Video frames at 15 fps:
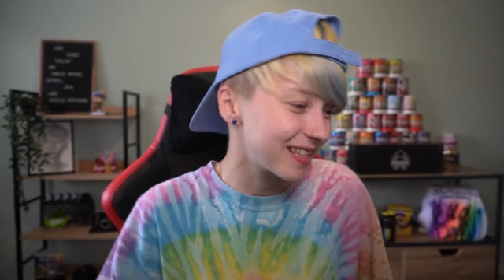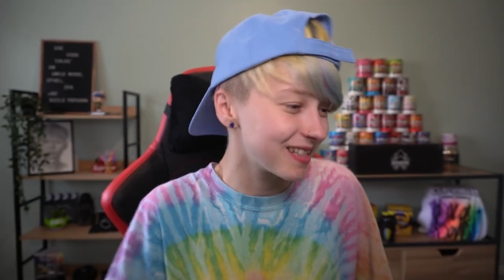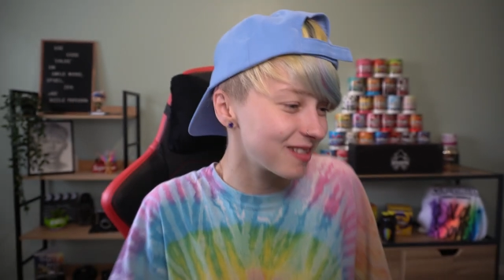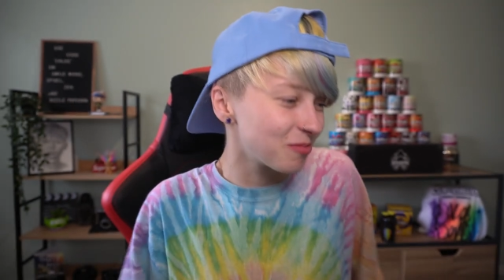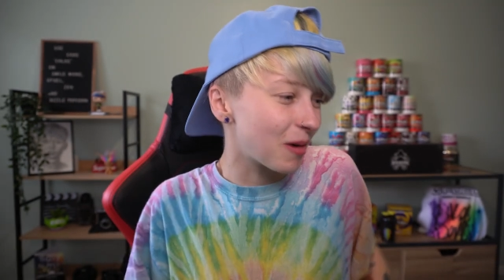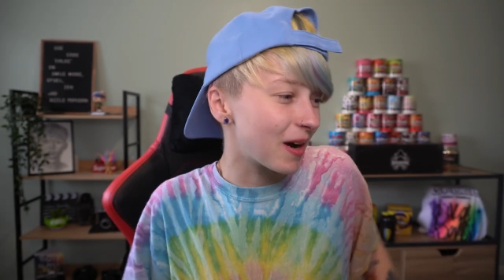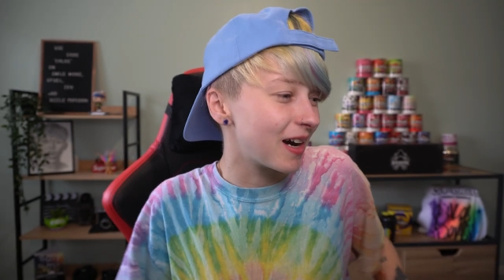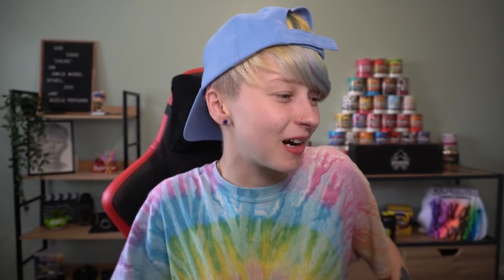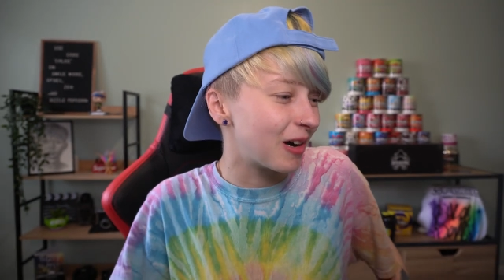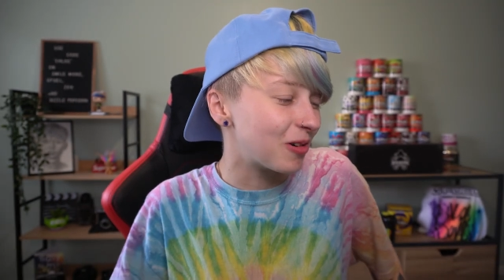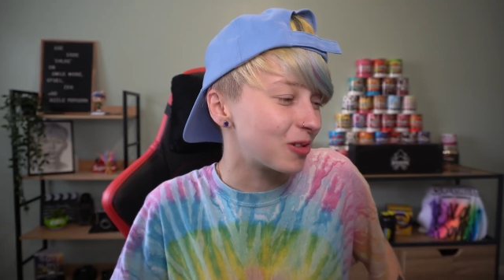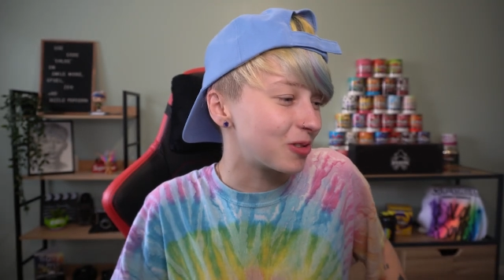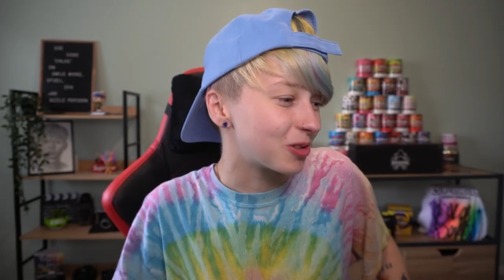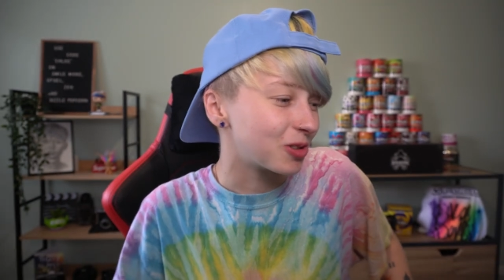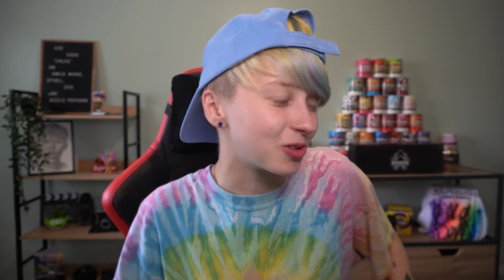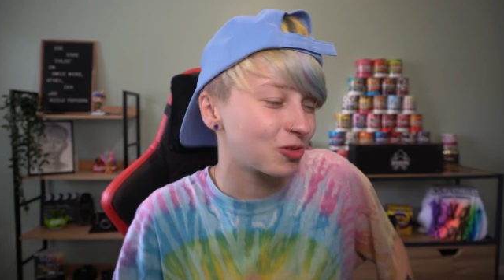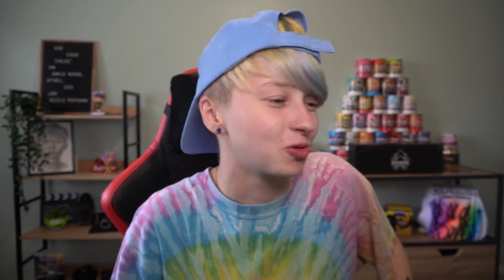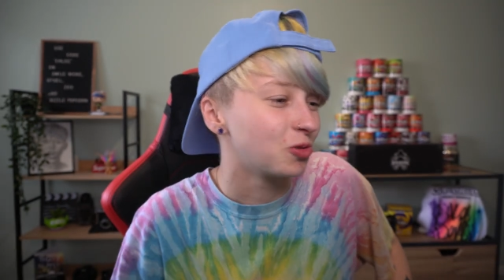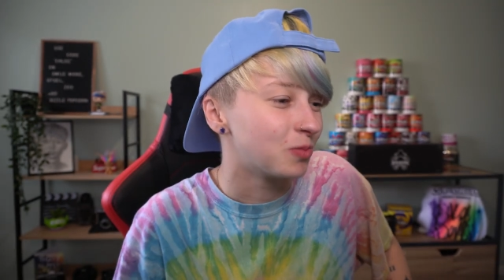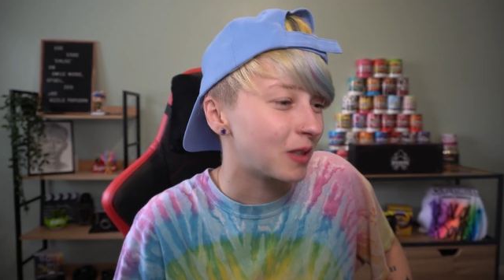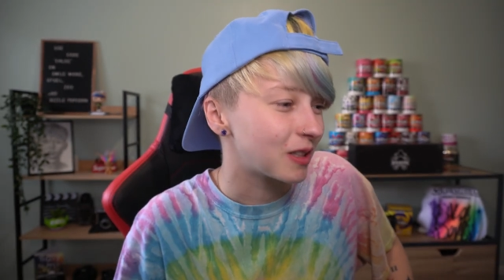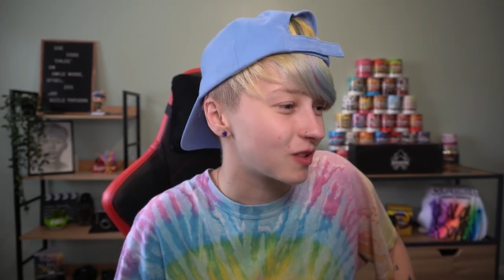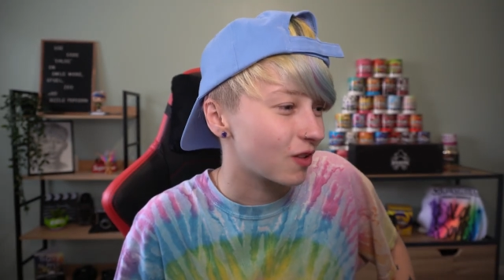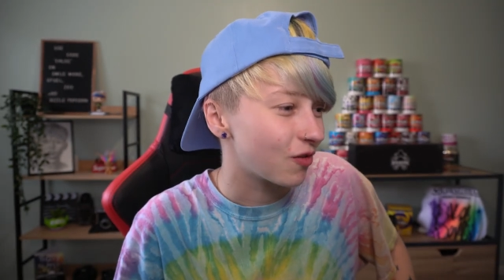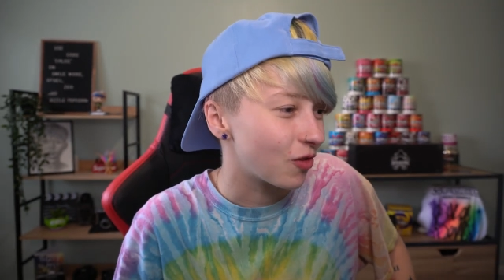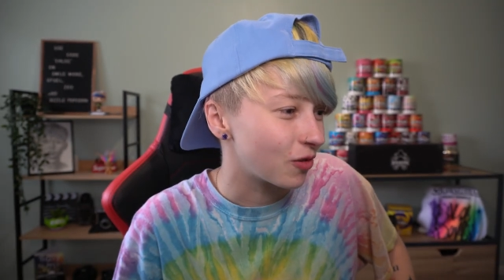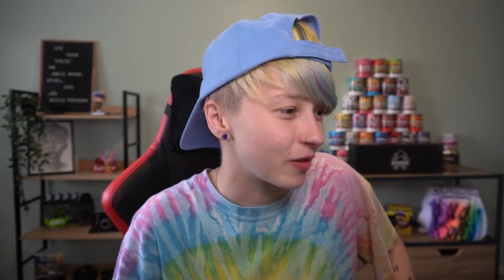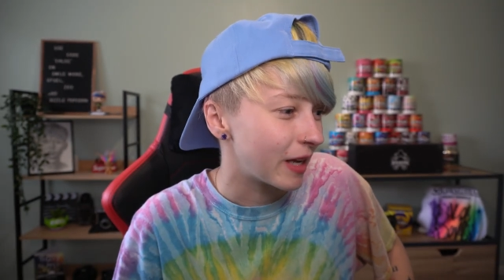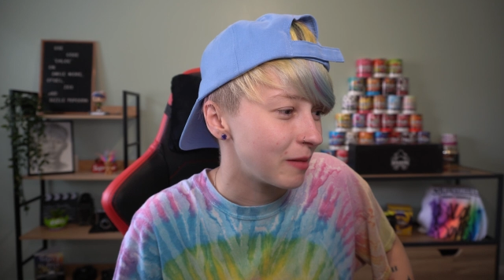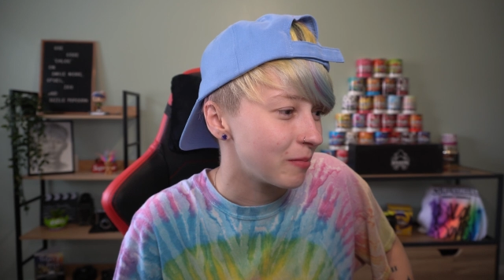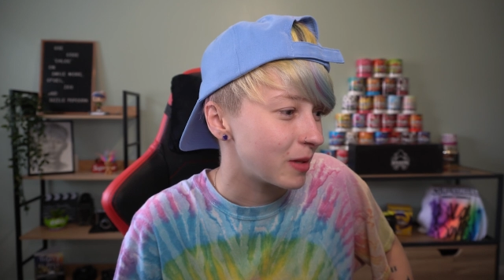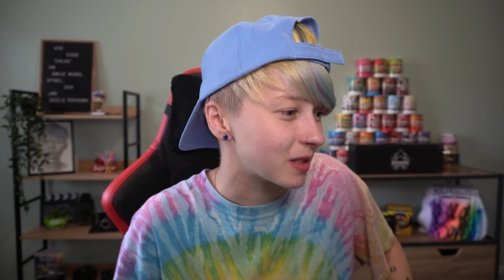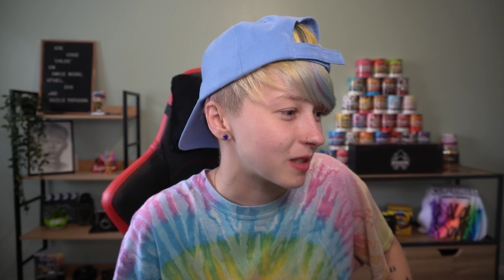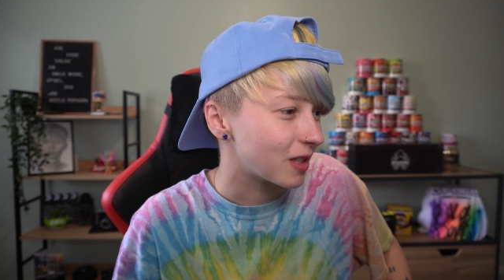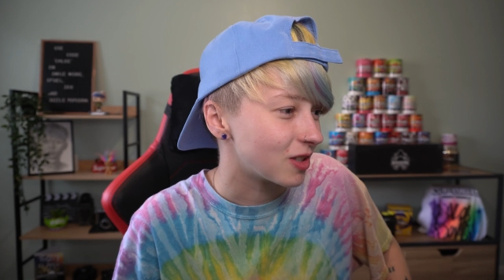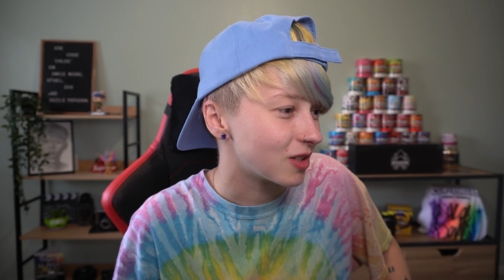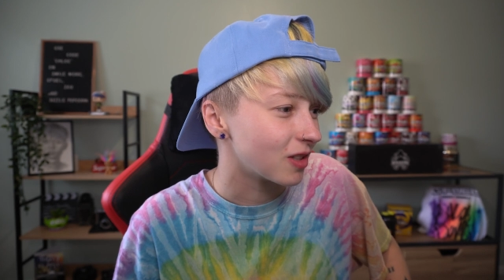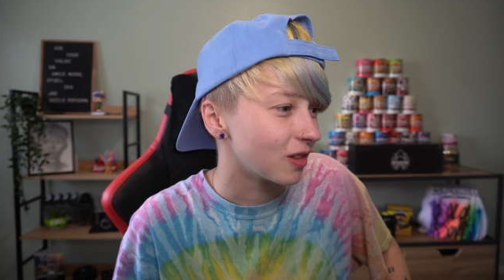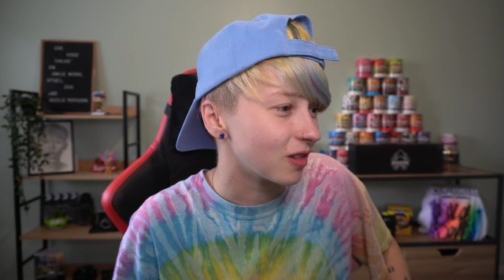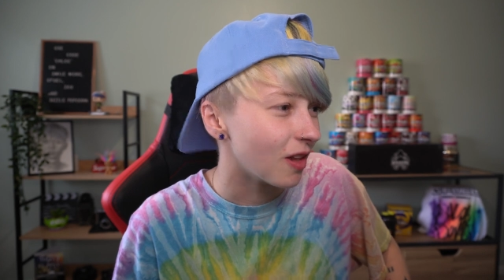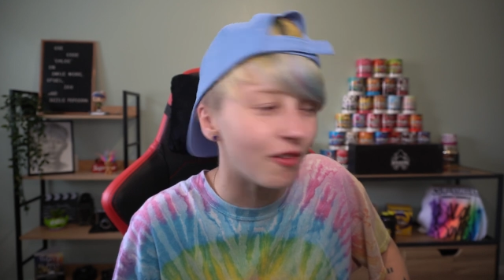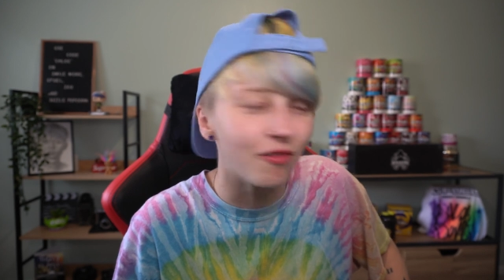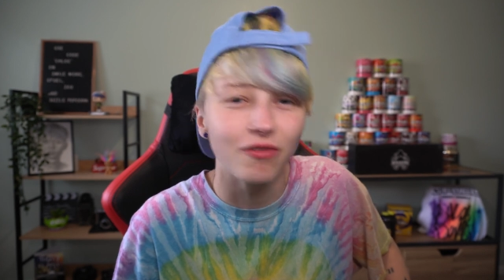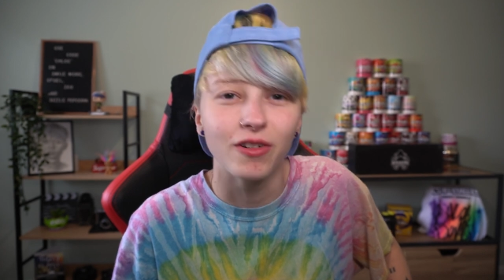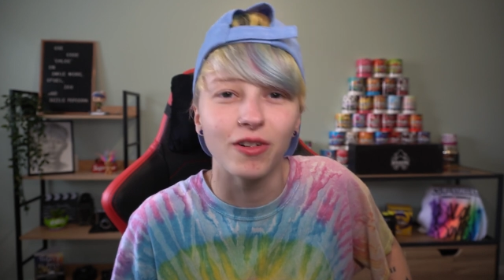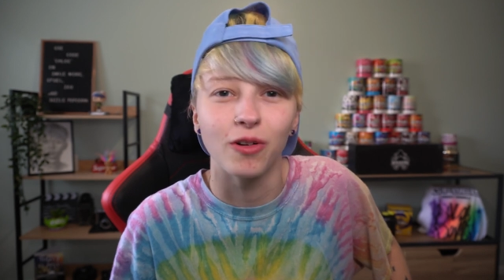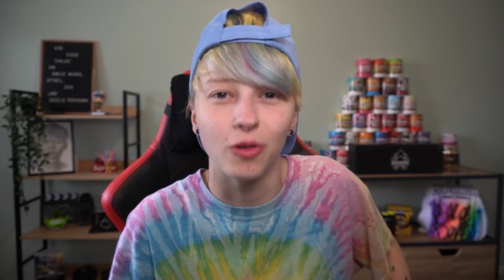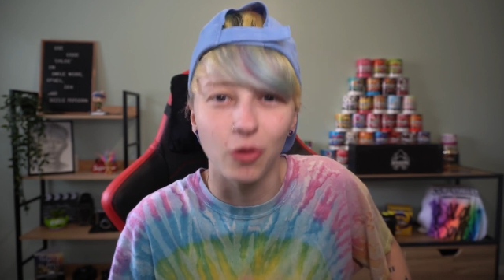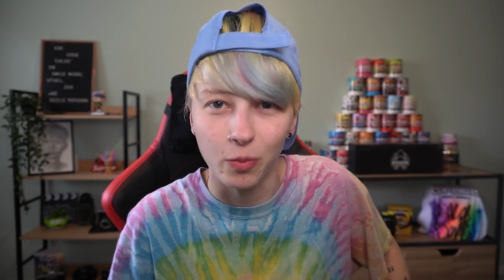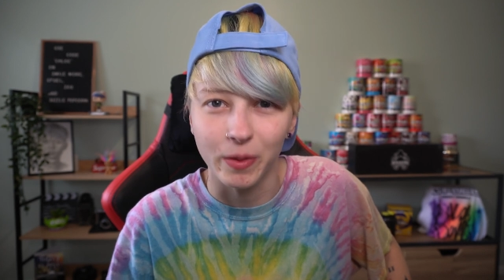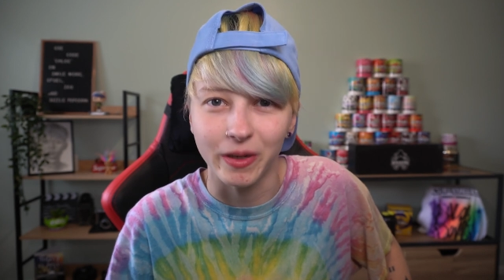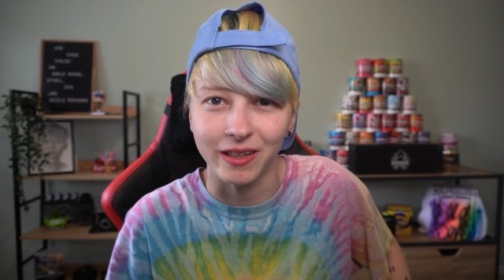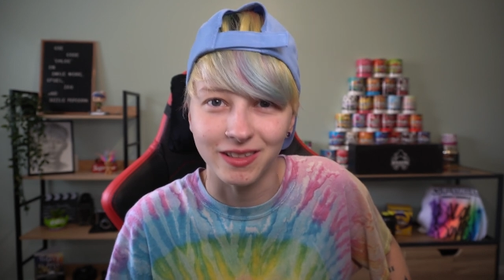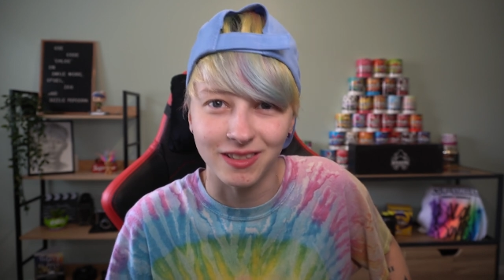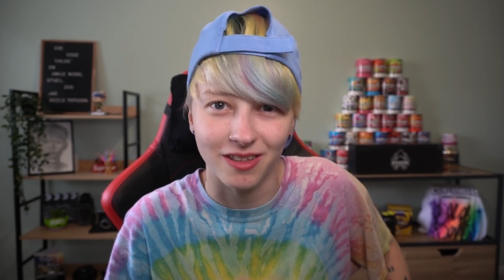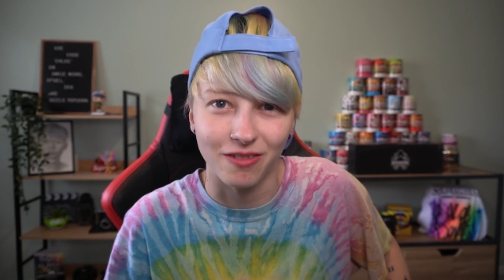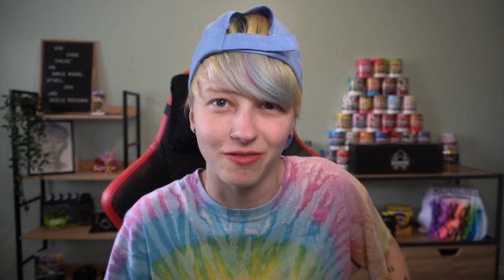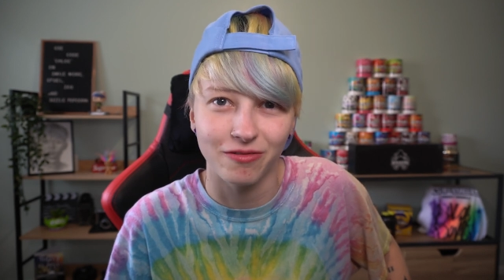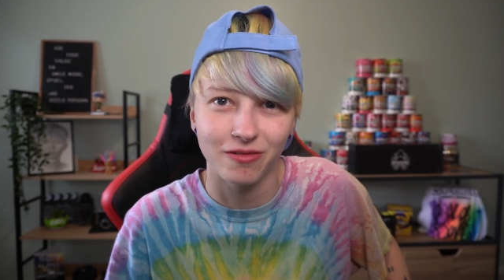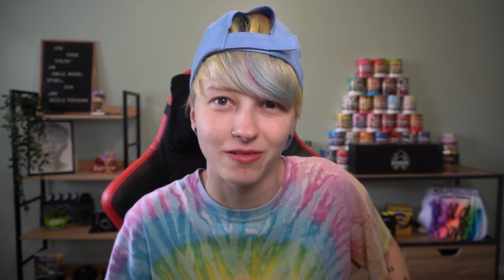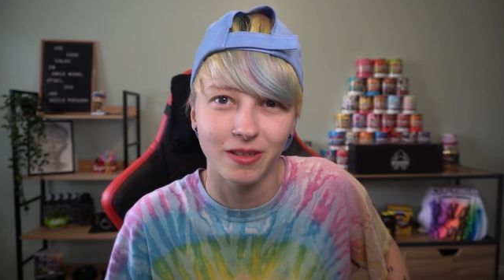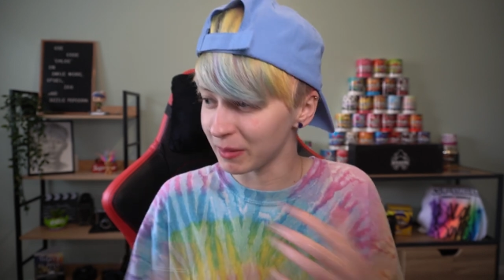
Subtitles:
This is why I order so much stuff online, because I just love opening stuff.